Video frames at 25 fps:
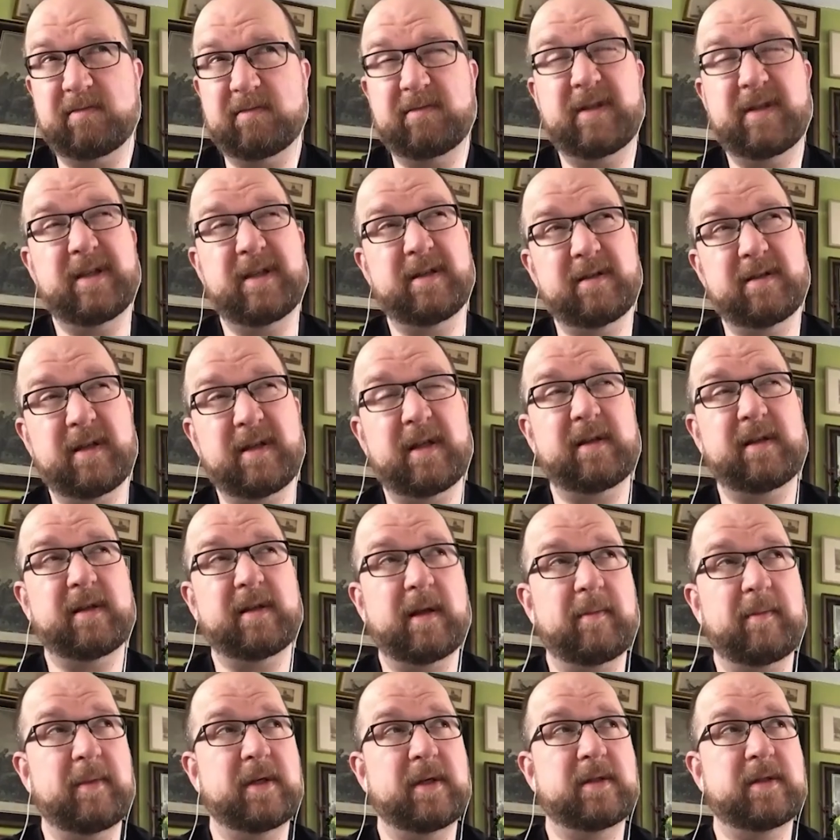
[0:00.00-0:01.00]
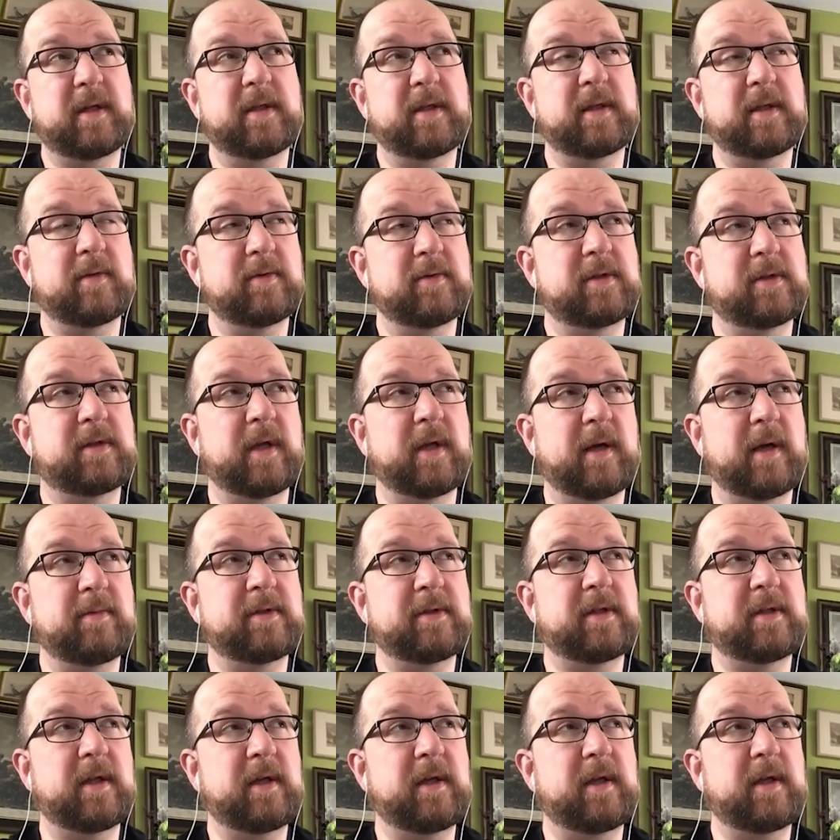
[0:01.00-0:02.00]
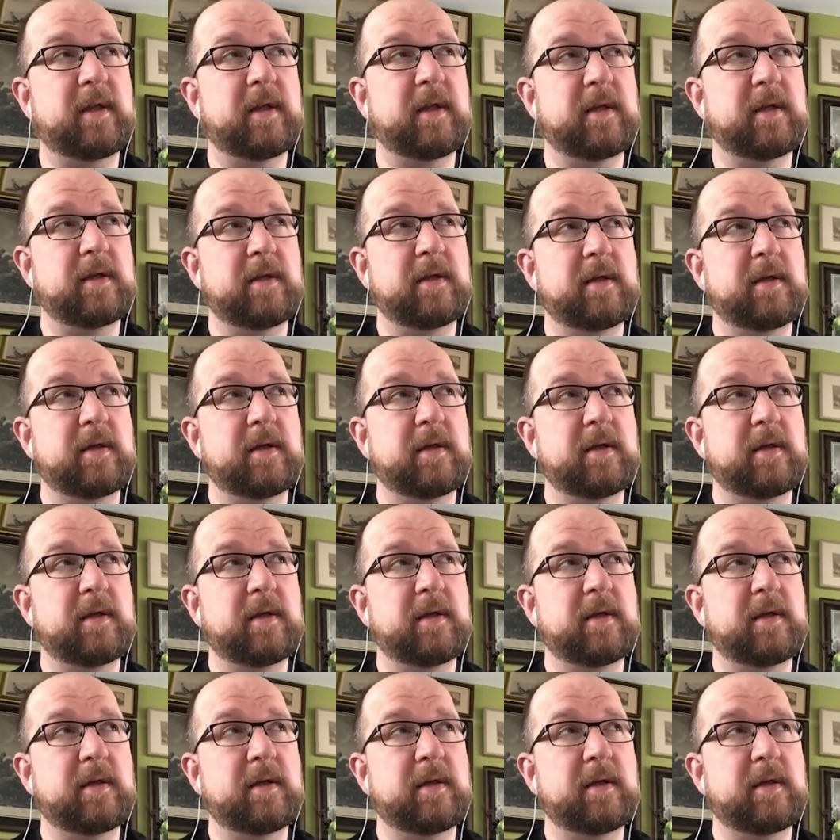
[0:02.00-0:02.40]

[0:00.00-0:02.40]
Yeah, that, that makes sense. I was I was thinking that